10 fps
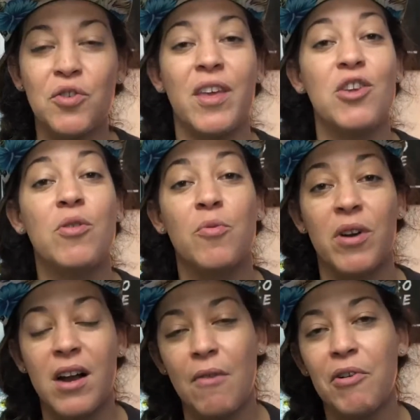that you can
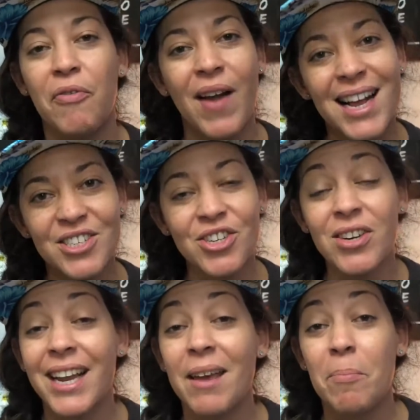recover faster
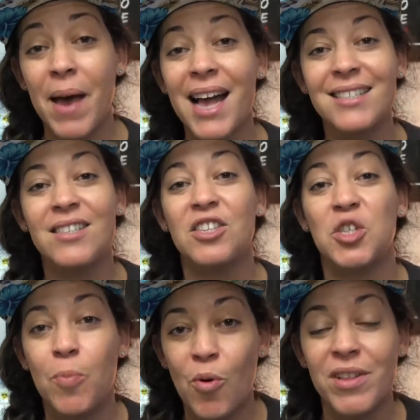and get back to the
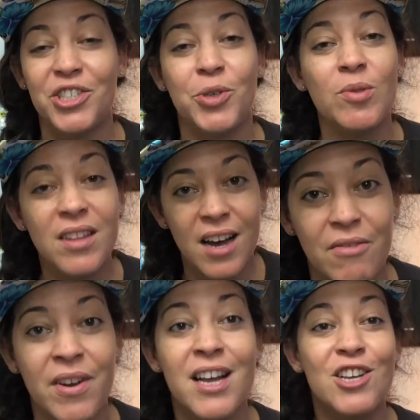sport that you
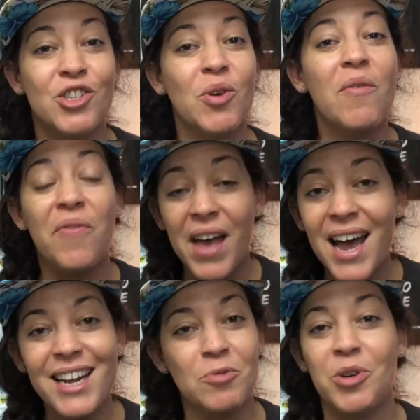love. So if
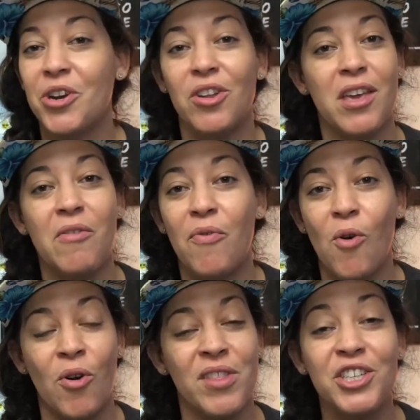that is what you're looking
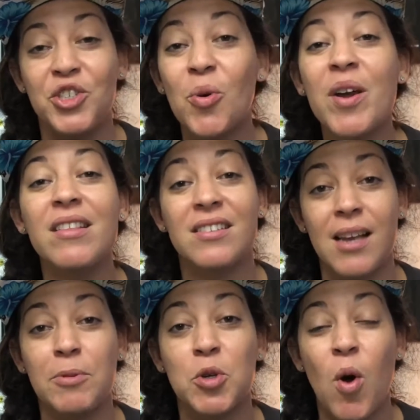for, then join the
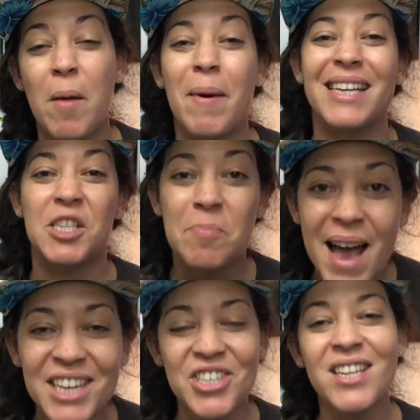sub squad by
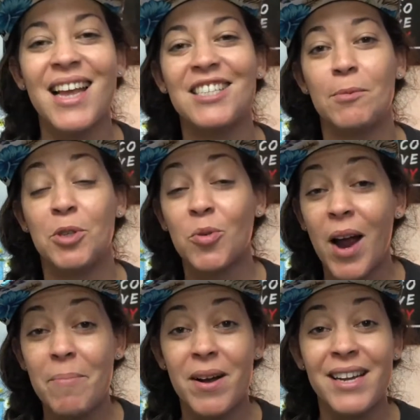smashing that
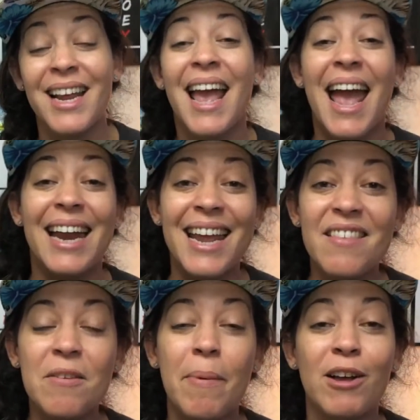subscribe button and
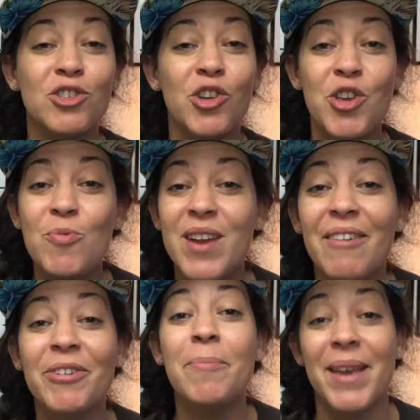hitting the bell so you
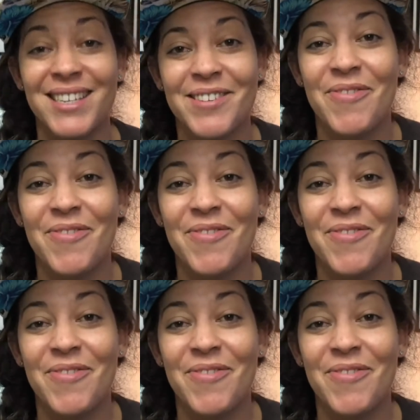never miss a